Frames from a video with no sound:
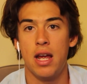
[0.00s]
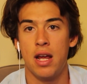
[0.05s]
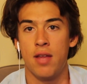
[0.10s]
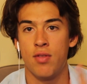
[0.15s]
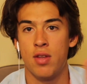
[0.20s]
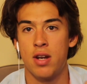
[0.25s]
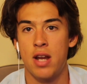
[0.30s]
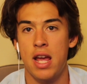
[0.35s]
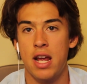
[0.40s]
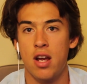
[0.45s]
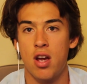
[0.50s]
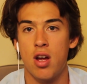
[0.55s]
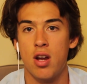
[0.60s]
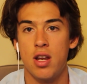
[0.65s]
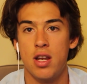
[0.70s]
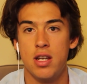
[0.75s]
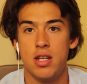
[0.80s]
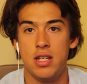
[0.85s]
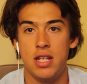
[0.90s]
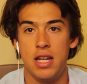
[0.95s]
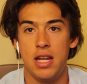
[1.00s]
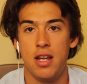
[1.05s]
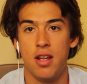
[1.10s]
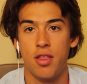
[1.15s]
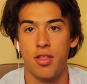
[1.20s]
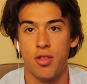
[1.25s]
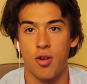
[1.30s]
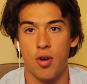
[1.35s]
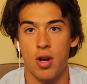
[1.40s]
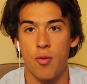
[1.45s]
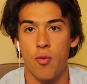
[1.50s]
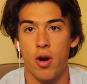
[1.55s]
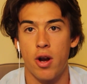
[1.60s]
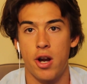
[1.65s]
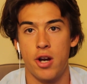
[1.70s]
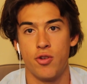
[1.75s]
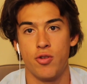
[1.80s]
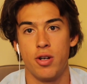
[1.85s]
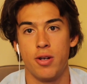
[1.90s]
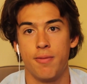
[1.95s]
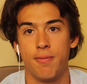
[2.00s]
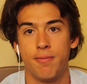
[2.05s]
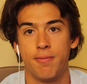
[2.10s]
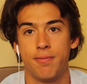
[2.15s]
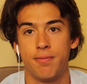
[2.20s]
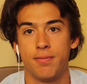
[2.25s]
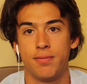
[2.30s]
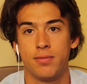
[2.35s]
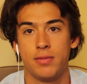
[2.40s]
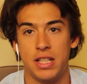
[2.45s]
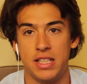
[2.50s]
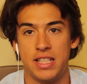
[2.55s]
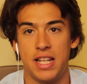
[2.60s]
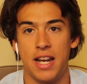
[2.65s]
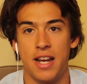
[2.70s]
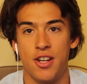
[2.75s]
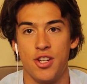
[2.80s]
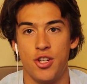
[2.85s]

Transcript: and the Nikon D3100. Let's get